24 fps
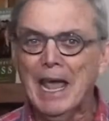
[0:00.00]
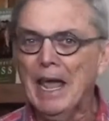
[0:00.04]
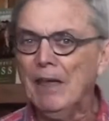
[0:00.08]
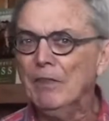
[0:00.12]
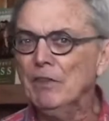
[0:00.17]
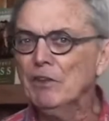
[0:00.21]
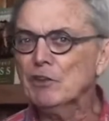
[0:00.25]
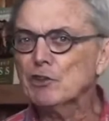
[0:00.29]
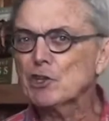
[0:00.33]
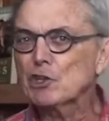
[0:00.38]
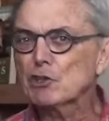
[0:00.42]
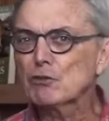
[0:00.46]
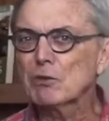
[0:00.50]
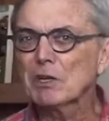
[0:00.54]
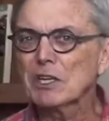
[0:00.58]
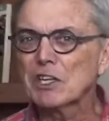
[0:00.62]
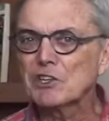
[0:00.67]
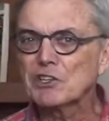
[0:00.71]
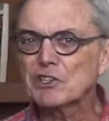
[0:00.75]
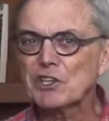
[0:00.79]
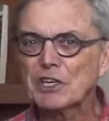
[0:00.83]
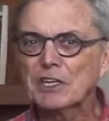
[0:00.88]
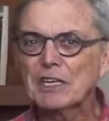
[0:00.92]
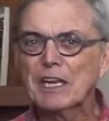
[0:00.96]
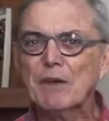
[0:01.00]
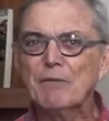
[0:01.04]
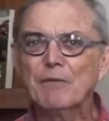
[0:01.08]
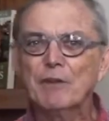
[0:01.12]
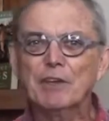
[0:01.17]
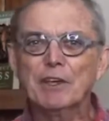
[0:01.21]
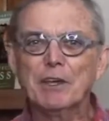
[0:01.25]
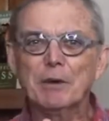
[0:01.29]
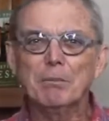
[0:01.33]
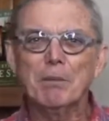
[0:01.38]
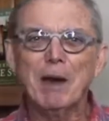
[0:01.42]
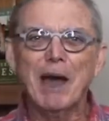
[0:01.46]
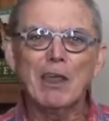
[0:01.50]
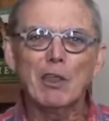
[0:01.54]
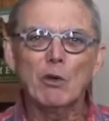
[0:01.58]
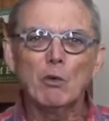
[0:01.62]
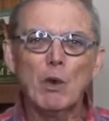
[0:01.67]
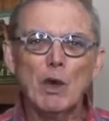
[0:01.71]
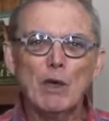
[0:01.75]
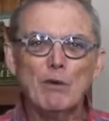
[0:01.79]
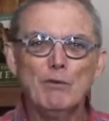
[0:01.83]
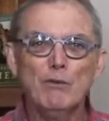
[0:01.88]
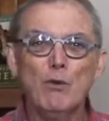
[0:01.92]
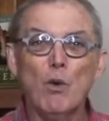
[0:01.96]
And this is really significant, by the
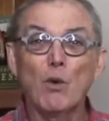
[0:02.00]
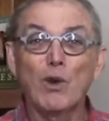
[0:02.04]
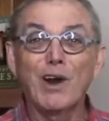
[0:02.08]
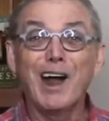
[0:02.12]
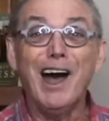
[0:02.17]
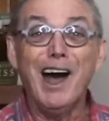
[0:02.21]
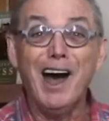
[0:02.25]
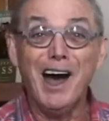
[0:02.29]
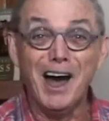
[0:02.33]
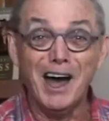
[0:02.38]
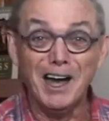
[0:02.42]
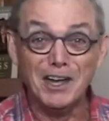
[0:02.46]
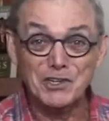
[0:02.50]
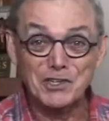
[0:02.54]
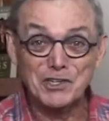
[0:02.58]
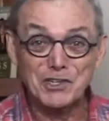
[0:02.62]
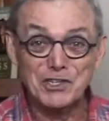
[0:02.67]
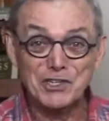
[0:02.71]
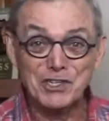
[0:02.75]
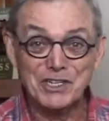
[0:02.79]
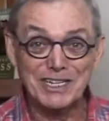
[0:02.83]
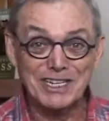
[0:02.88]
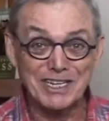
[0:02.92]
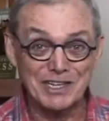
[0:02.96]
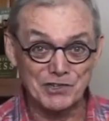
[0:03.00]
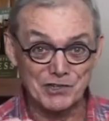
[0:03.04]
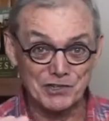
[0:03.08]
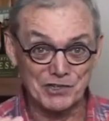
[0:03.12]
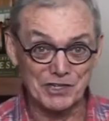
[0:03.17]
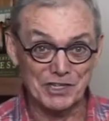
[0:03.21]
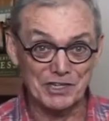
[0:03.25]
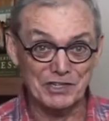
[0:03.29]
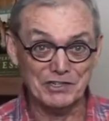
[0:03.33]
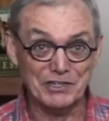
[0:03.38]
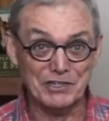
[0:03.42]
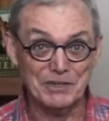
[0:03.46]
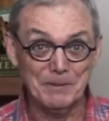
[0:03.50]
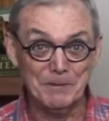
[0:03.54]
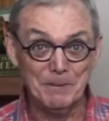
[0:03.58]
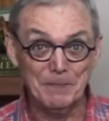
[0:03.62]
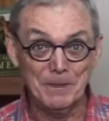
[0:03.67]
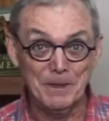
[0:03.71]
way, for us, isn't it?